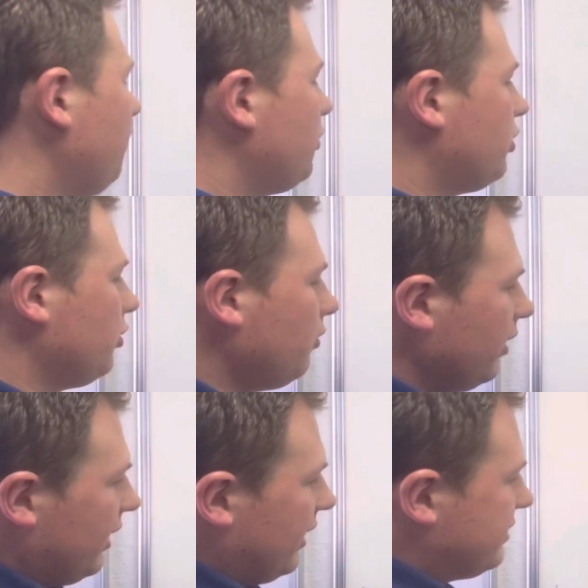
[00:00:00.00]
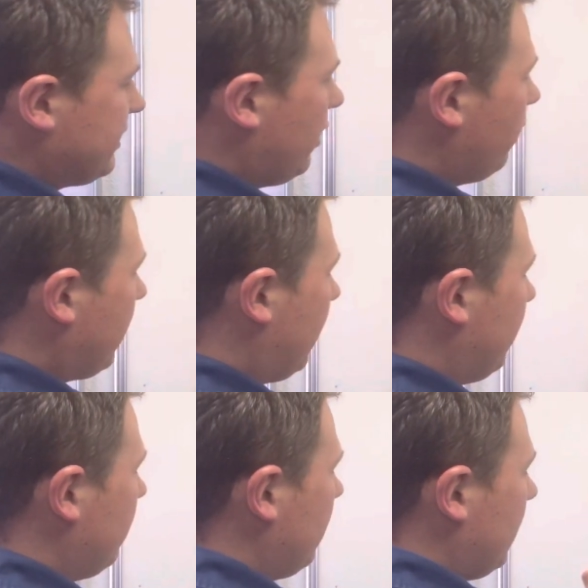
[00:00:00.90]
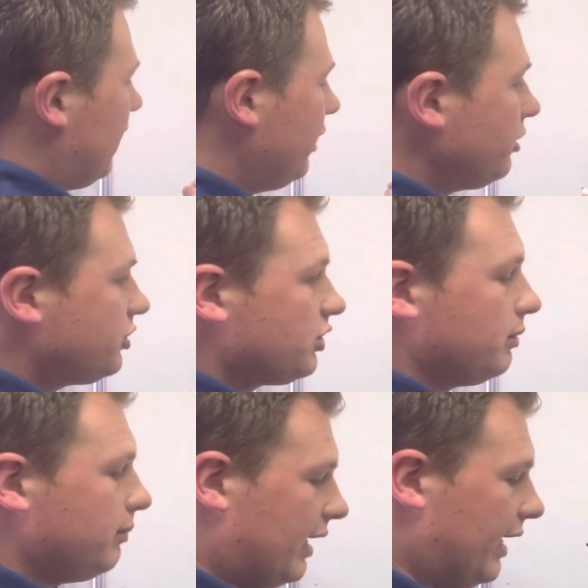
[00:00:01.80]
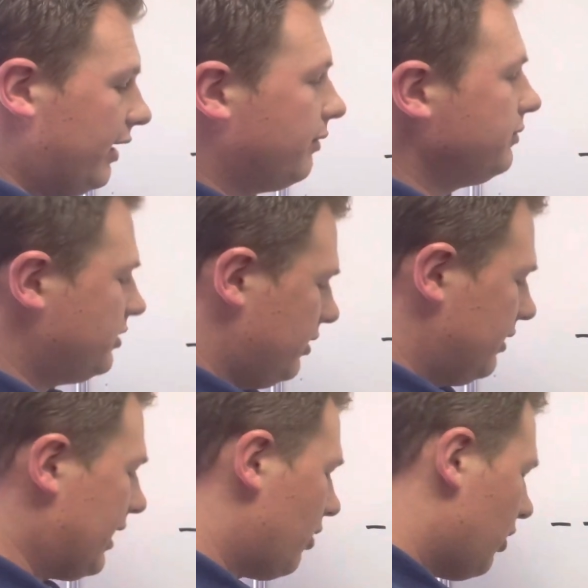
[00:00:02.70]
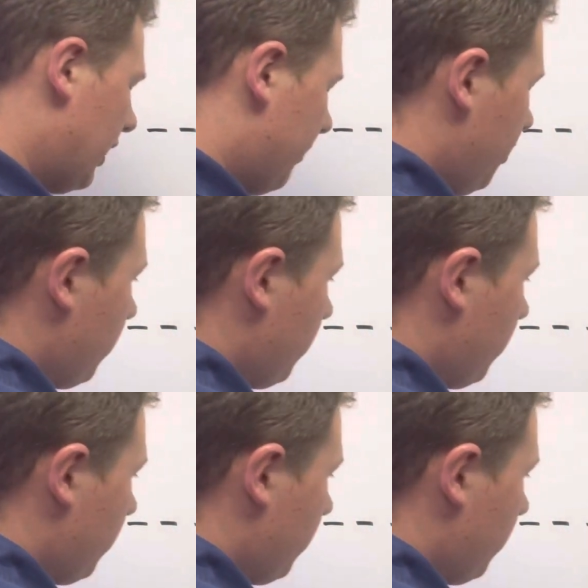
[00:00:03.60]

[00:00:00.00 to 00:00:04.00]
to do is say, okay, here's some items that are, and I'm going to